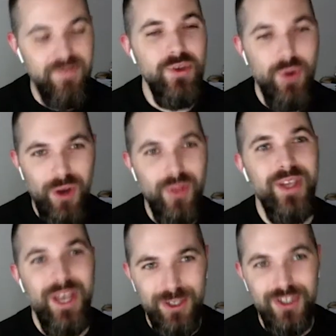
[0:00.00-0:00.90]
gives you all
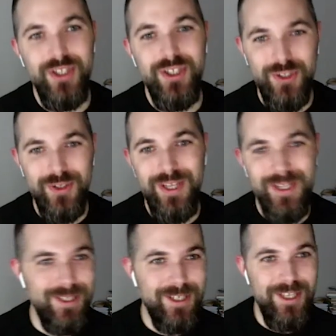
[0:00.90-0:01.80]
the energy that you
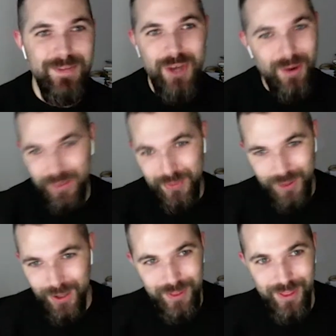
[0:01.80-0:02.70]
need to keep going
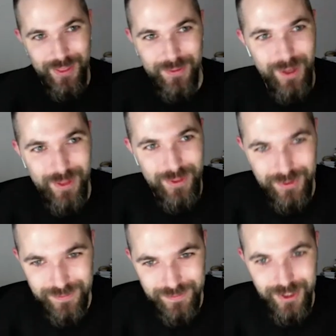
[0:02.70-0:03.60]
through all of the
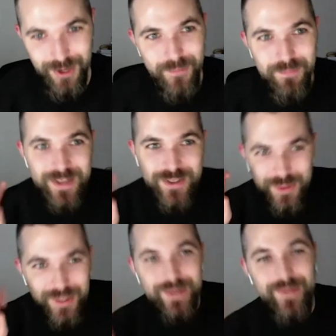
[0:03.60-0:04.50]
other, you know,
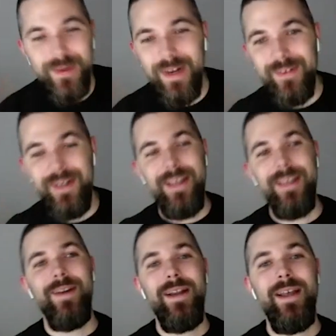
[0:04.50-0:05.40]
misery or whatever,
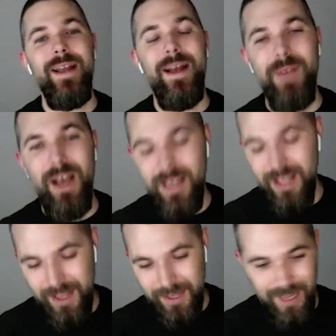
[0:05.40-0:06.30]
you know, and I'm
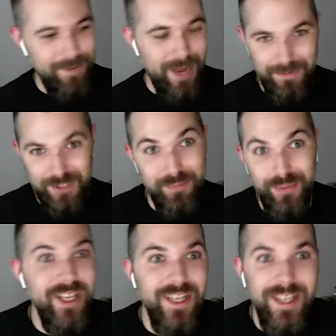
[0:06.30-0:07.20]
not, again, I'm not
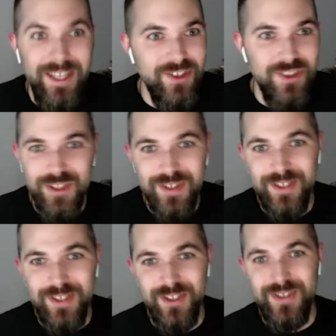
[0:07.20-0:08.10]
complaining. It's
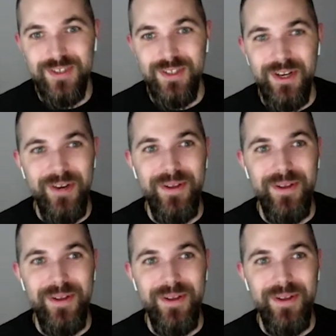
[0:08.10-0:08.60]
just, you know,